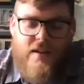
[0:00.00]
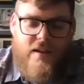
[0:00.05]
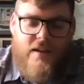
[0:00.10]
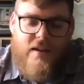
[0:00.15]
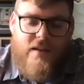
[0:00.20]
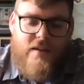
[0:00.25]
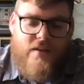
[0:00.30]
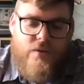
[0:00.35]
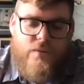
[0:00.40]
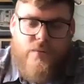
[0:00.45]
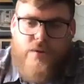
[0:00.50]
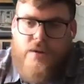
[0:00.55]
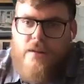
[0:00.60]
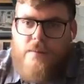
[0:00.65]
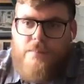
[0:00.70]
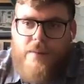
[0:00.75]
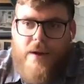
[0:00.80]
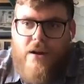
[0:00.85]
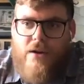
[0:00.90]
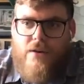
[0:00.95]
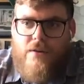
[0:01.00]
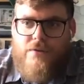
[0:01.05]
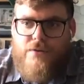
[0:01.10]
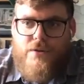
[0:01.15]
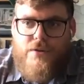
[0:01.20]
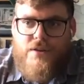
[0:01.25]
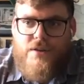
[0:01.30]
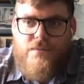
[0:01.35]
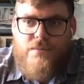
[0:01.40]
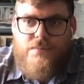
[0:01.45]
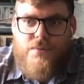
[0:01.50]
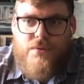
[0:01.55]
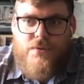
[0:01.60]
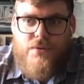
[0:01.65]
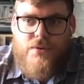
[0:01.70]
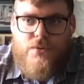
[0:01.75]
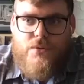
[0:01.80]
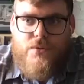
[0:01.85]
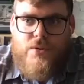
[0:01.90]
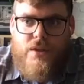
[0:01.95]
it's a really powerful, simple
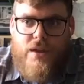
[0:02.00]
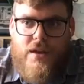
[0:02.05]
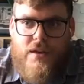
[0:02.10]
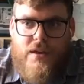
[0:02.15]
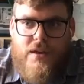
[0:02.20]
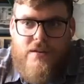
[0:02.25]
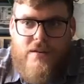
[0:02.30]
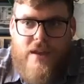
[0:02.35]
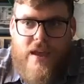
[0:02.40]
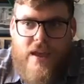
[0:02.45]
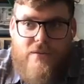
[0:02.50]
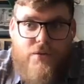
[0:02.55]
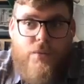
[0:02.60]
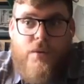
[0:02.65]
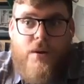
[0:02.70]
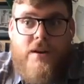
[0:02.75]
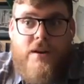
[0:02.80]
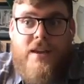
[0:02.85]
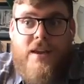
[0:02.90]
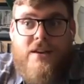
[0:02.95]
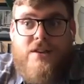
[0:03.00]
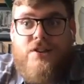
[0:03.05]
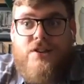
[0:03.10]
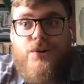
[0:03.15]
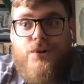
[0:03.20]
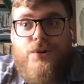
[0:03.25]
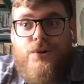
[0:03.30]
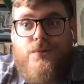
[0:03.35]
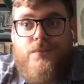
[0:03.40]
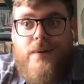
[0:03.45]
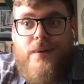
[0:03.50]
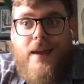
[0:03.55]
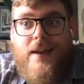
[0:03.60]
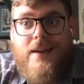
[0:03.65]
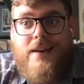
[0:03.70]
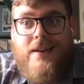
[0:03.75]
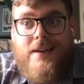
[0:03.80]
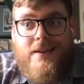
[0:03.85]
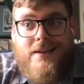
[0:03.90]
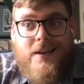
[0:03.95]
tool that everyone can do at
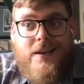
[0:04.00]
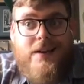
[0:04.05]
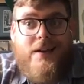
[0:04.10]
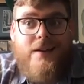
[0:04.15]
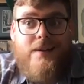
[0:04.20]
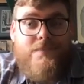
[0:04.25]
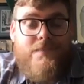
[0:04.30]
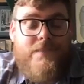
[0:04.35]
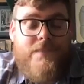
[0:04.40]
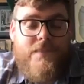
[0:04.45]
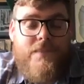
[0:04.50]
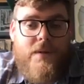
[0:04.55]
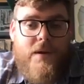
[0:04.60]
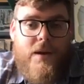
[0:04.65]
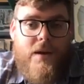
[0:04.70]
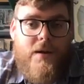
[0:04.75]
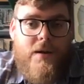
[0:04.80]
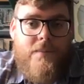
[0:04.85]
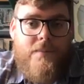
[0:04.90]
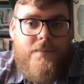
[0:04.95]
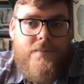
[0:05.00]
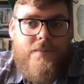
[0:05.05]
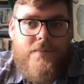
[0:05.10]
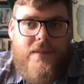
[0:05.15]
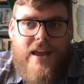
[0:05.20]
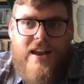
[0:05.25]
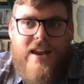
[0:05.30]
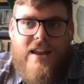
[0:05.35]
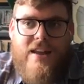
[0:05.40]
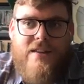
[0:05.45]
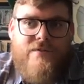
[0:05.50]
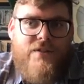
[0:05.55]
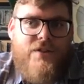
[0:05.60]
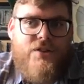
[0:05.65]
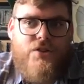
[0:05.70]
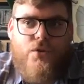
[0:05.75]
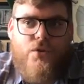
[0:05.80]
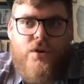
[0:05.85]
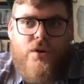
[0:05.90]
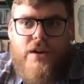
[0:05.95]
any time. That
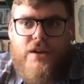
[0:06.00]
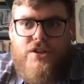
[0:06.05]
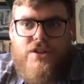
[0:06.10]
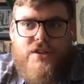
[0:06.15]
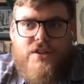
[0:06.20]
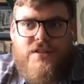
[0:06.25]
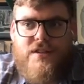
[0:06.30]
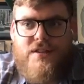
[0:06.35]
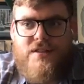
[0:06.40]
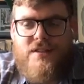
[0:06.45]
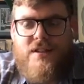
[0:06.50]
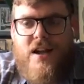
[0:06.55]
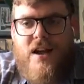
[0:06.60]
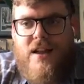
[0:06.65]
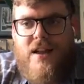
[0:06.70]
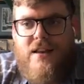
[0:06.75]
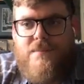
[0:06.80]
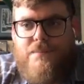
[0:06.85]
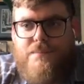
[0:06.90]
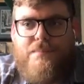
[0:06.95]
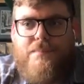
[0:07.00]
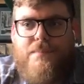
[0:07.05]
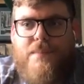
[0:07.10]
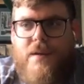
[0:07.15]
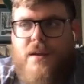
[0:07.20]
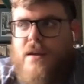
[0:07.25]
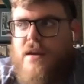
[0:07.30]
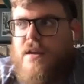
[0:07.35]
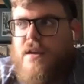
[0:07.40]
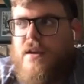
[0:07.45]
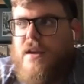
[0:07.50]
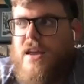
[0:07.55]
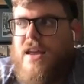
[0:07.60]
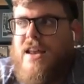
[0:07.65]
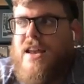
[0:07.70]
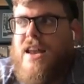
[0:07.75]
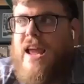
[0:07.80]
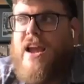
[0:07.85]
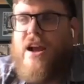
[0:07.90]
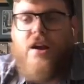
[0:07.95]
inventory just is not
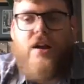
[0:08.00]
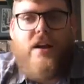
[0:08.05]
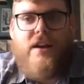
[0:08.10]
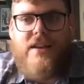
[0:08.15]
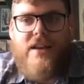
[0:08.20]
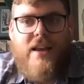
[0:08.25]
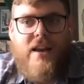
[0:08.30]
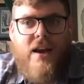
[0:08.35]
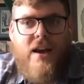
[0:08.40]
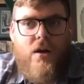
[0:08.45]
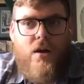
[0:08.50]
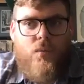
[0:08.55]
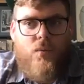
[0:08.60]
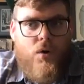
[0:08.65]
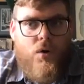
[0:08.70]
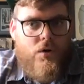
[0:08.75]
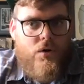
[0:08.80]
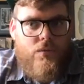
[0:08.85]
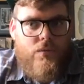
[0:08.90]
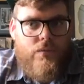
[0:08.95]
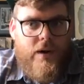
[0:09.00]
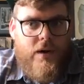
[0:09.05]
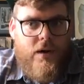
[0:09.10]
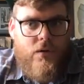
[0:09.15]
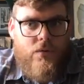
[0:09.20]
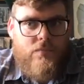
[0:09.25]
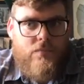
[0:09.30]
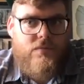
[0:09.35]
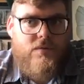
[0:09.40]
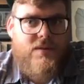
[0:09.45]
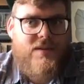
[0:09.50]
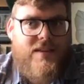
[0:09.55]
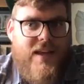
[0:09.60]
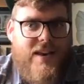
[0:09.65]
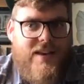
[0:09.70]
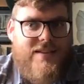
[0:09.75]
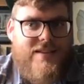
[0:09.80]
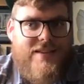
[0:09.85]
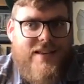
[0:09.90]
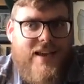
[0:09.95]
inherent in our world. We don't set
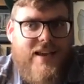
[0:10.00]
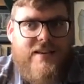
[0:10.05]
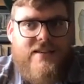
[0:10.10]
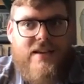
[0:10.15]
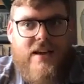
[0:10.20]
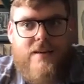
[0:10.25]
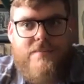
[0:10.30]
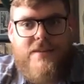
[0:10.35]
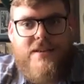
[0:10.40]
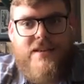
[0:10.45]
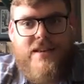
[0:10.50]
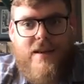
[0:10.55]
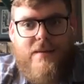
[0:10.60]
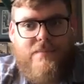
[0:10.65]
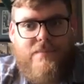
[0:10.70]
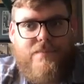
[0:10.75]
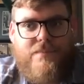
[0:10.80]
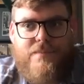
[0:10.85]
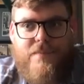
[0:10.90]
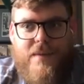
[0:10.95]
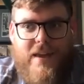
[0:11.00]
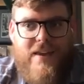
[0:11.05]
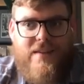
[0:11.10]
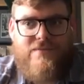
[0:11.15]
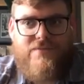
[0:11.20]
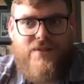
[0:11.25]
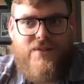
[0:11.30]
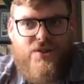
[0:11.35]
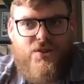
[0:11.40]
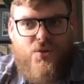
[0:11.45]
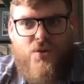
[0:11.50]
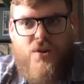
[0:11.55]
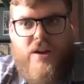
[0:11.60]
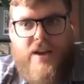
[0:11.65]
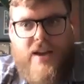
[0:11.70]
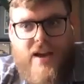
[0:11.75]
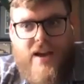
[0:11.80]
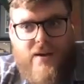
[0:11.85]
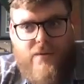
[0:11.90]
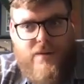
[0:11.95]
aside time to take
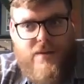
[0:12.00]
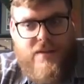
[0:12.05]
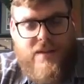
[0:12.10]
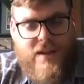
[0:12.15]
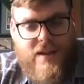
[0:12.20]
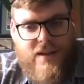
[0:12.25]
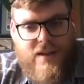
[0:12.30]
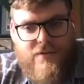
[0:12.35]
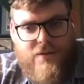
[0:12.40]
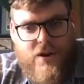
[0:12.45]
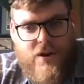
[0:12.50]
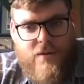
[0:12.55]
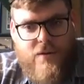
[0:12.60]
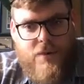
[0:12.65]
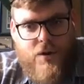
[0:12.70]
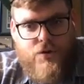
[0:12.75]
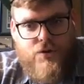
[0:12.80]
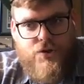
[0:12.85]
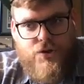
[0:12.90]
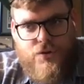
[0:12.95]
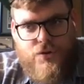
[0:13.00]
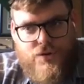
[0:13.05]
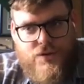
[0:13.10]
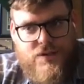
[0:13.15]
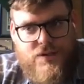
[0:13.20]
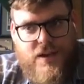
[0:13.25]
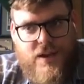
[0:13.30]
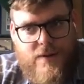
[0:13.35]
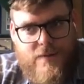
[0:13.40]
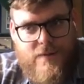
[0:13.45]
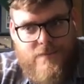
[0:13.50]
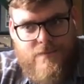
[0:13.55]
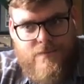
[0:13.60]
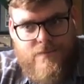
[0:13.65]
inventory, I would think, of our emotional state.